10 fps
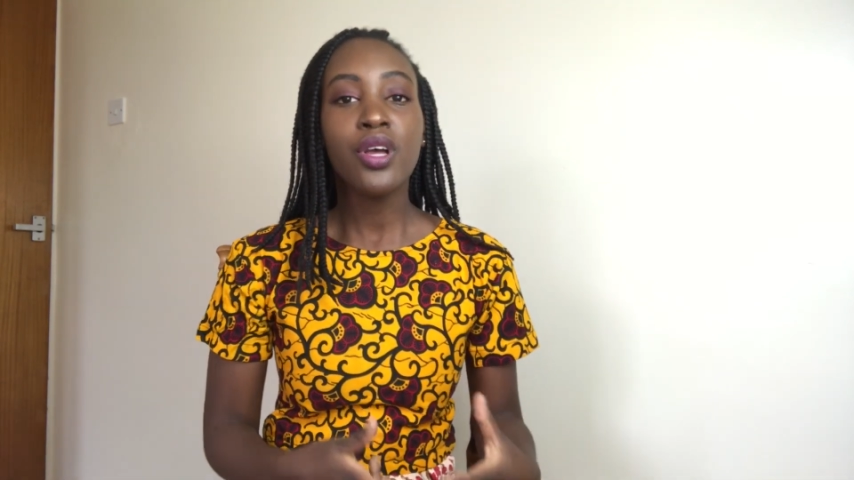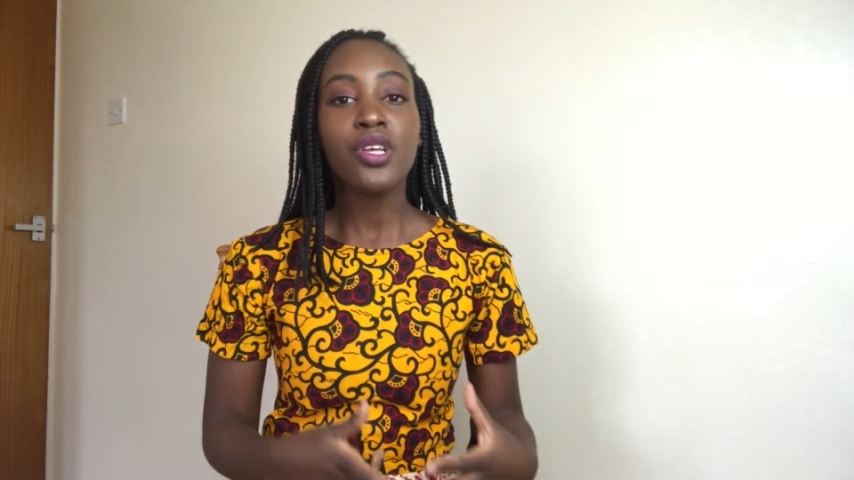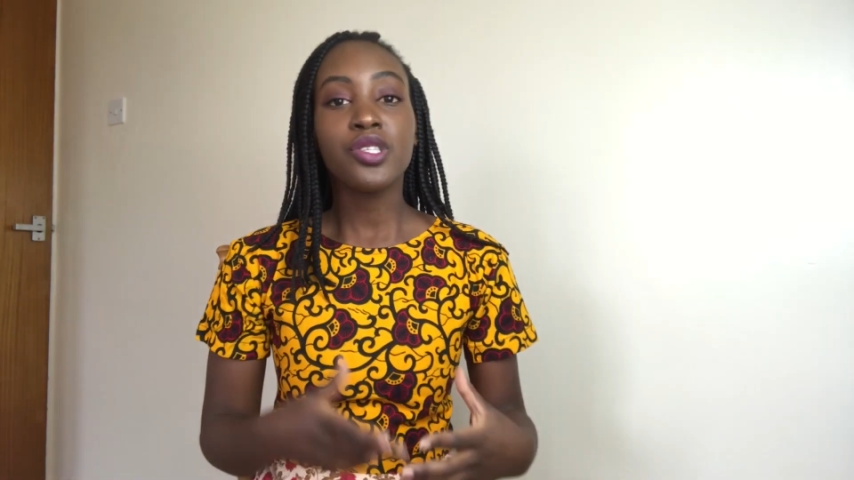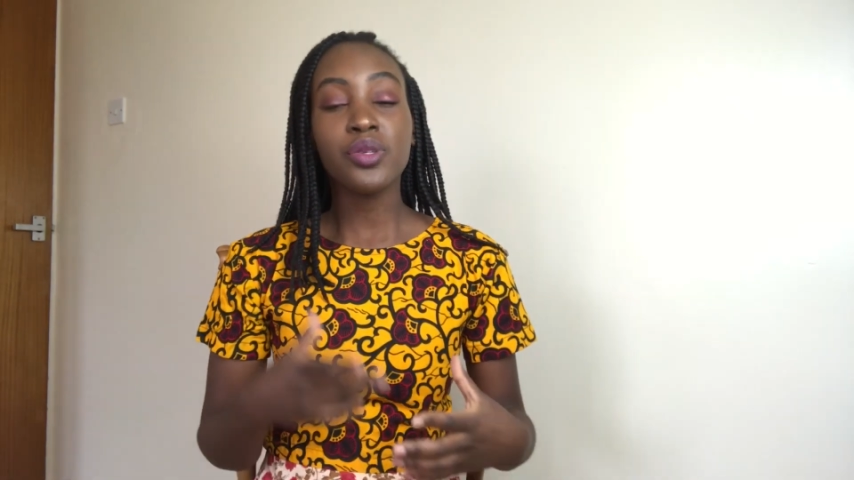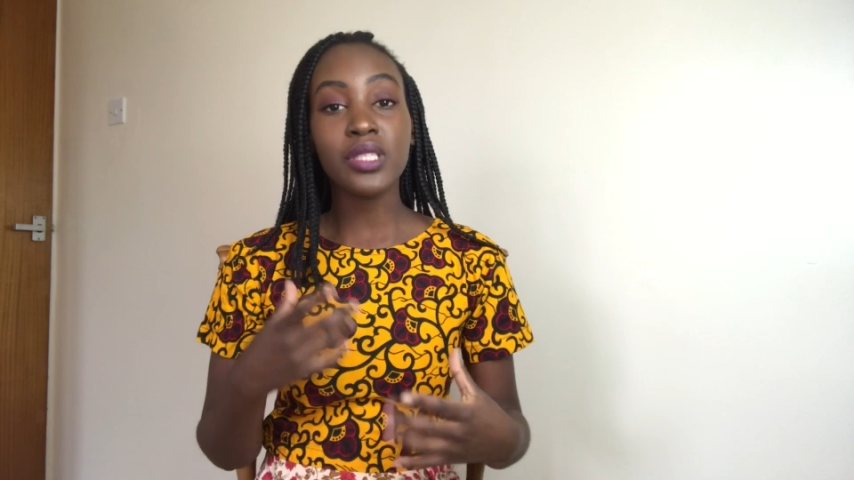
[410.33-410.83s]

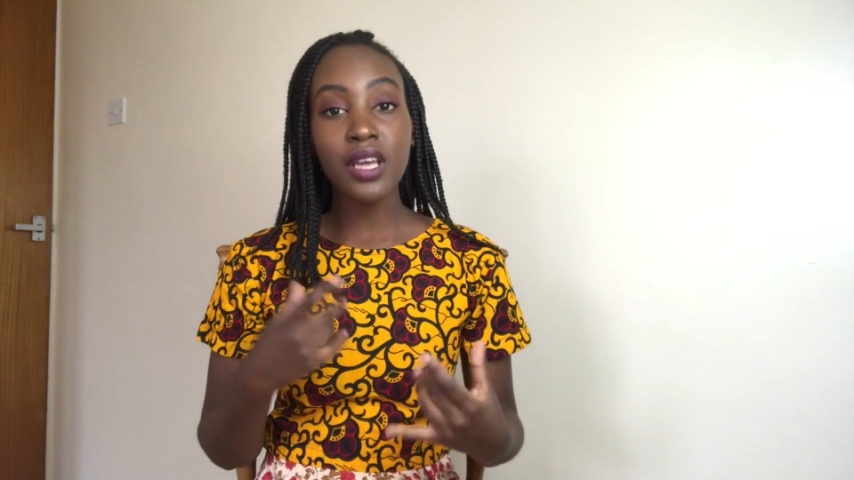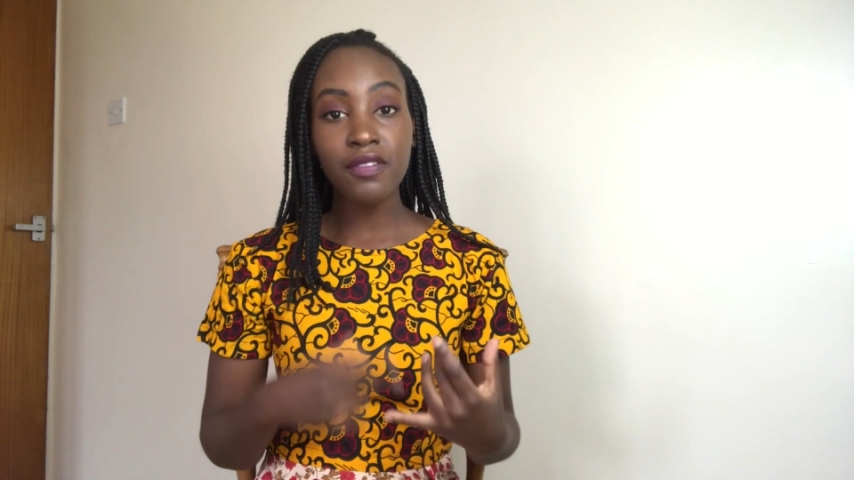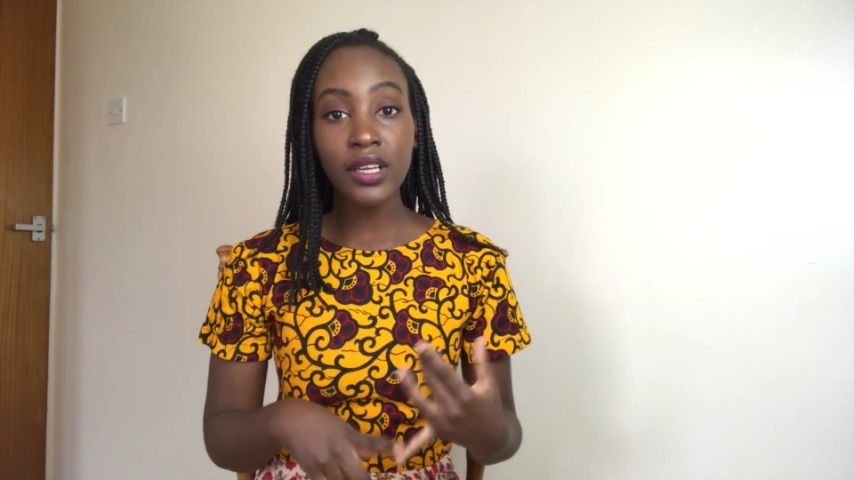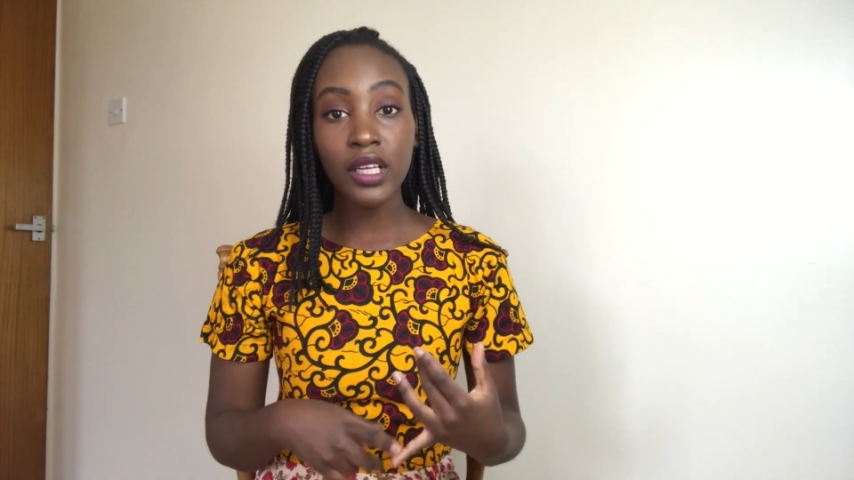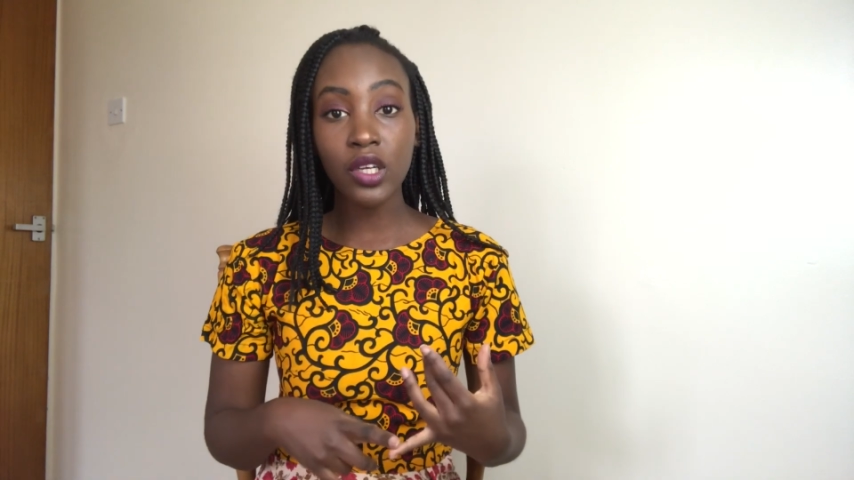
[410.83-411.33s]
So
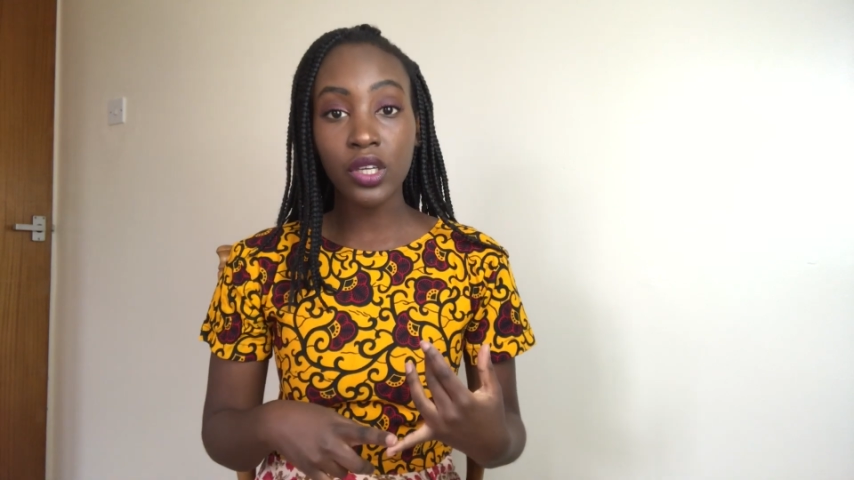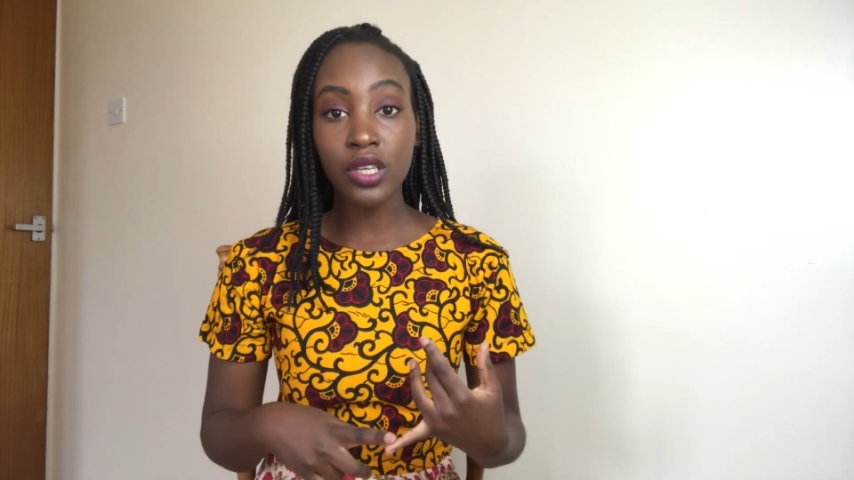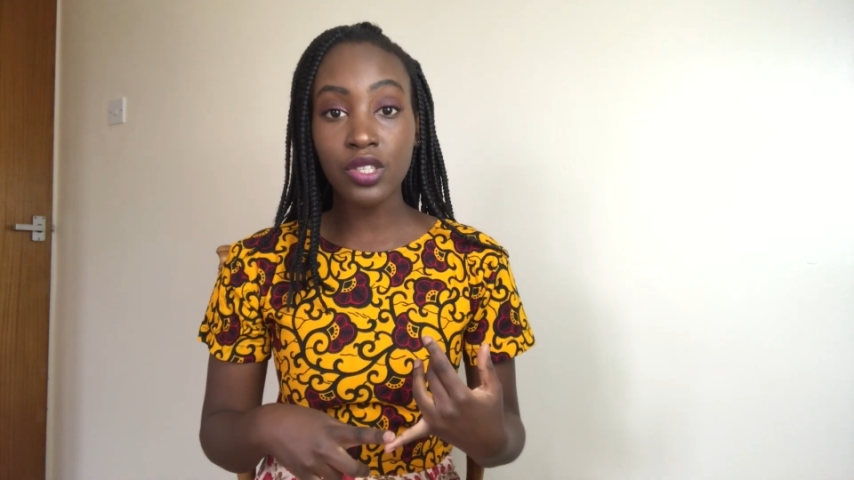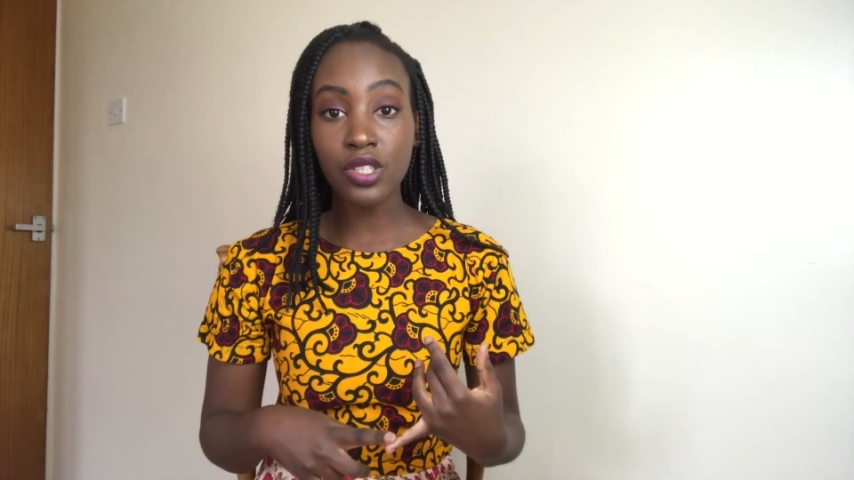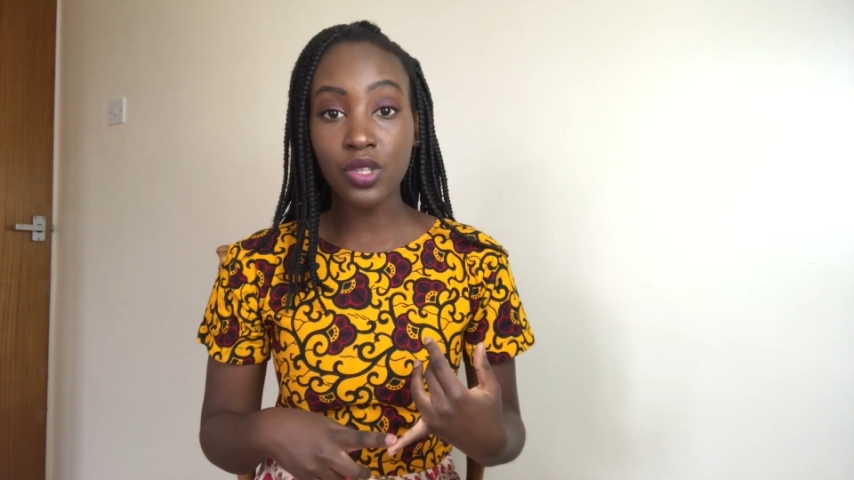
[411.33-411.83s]
definitely look
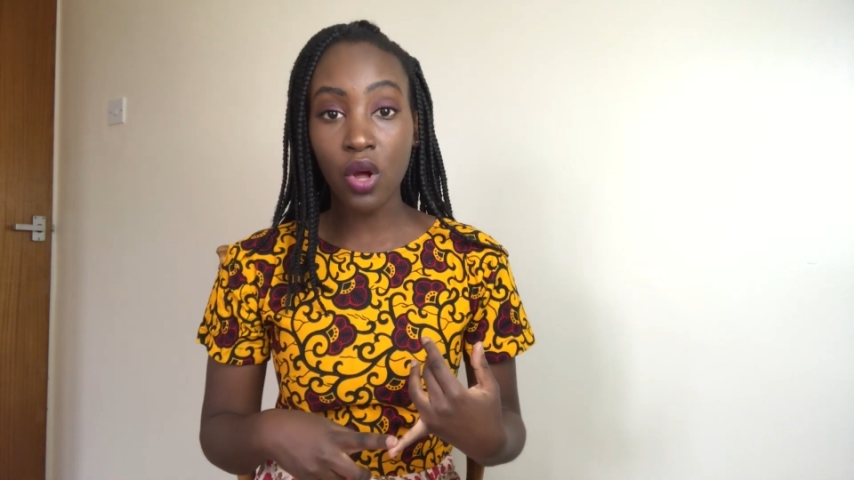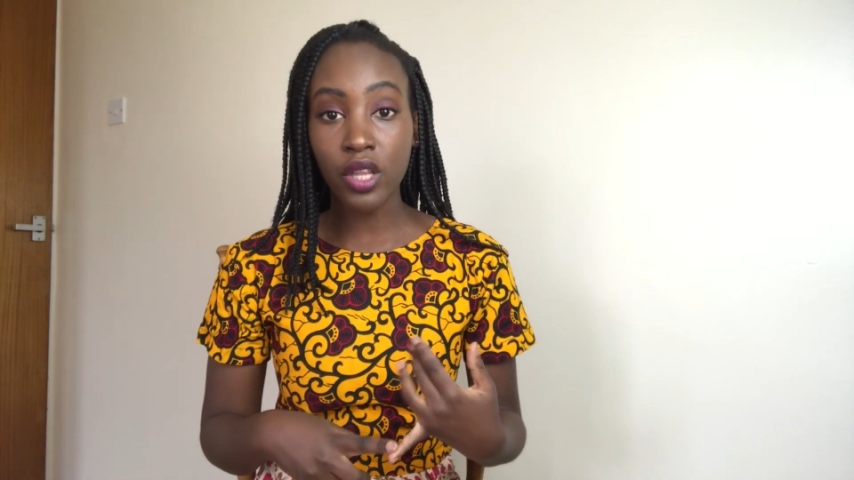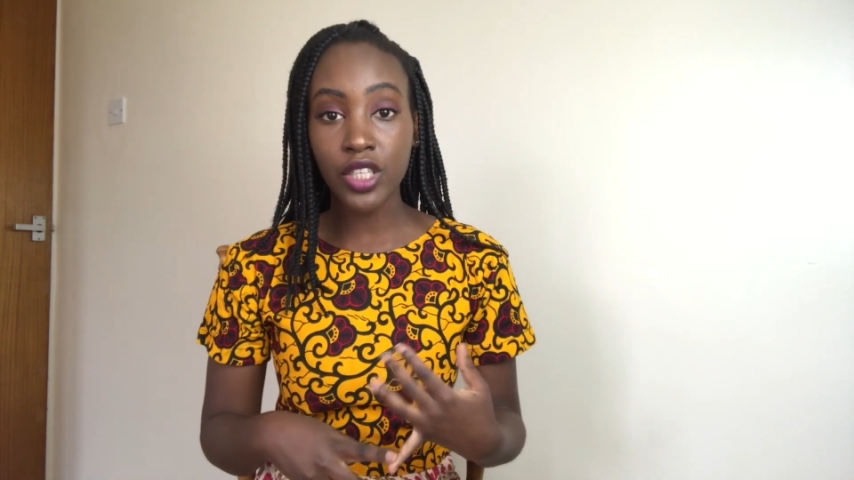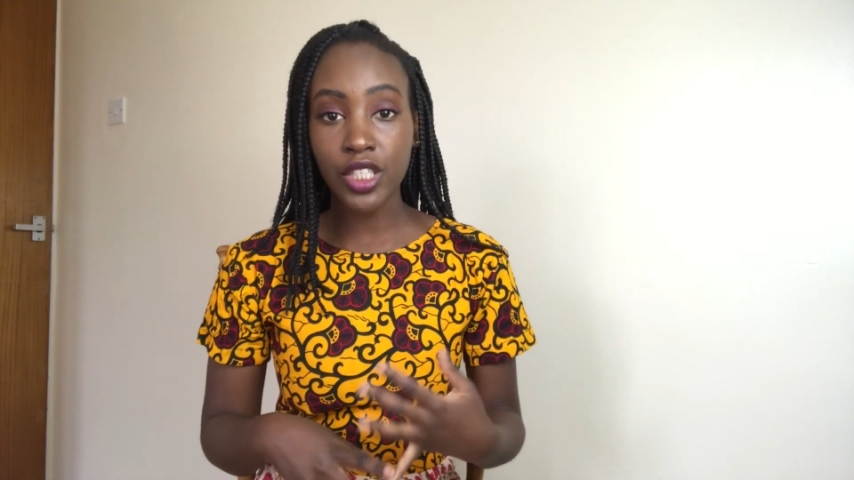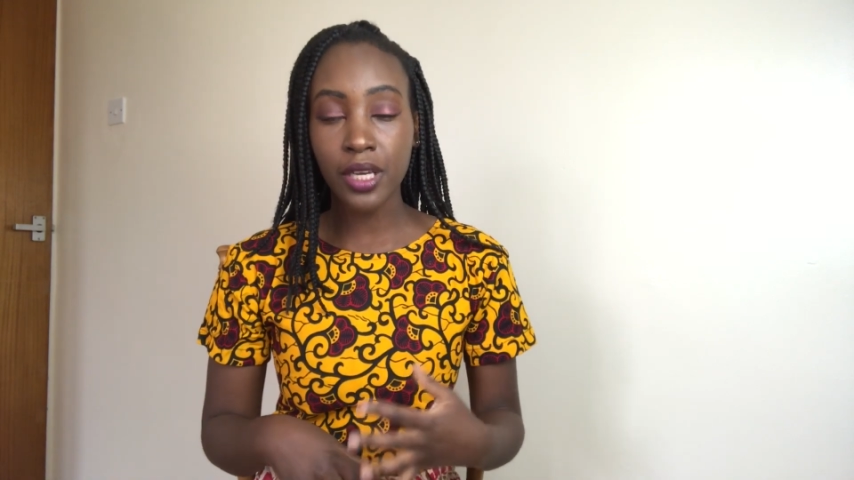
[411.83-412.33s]
into
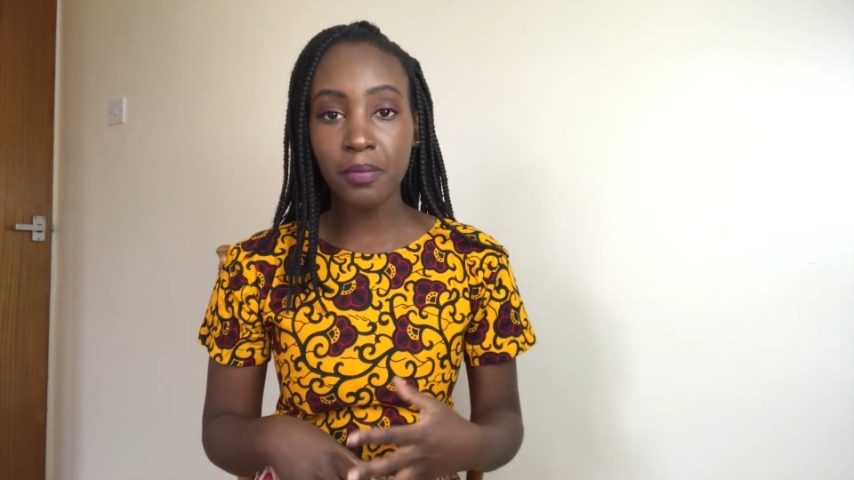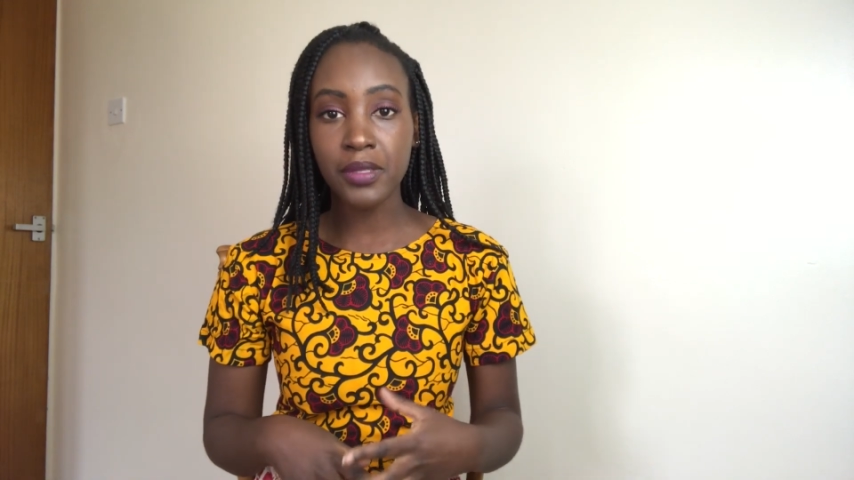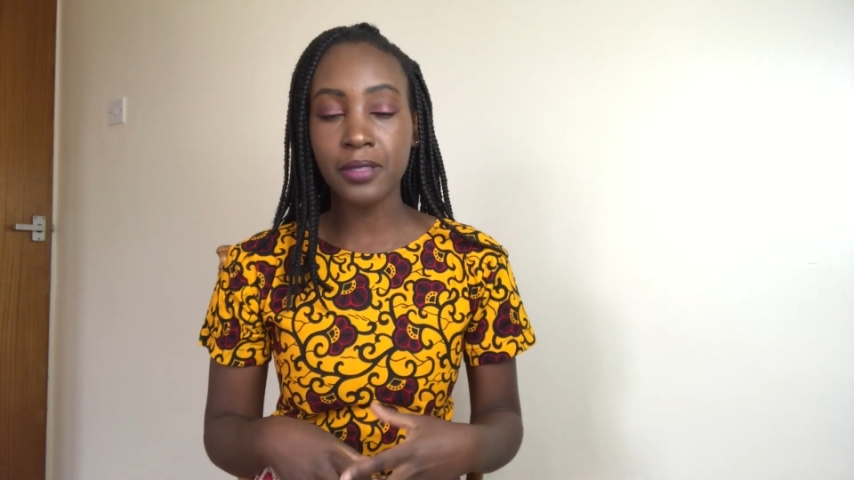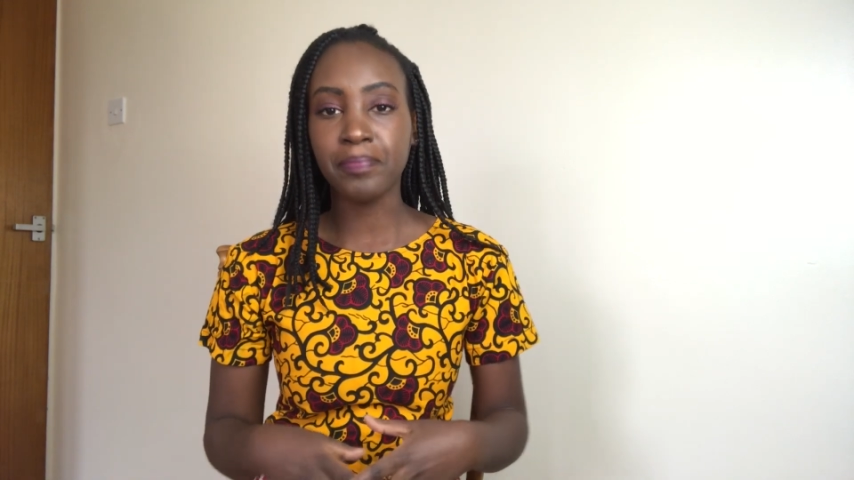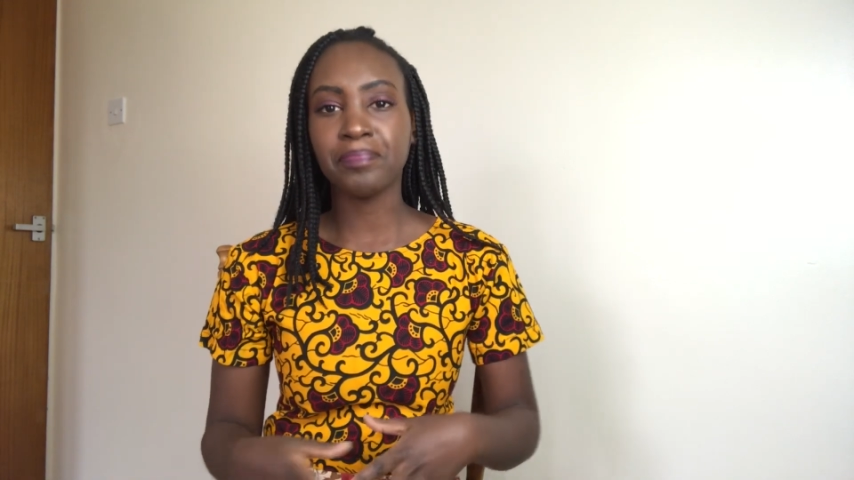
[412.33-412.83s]
scholarships.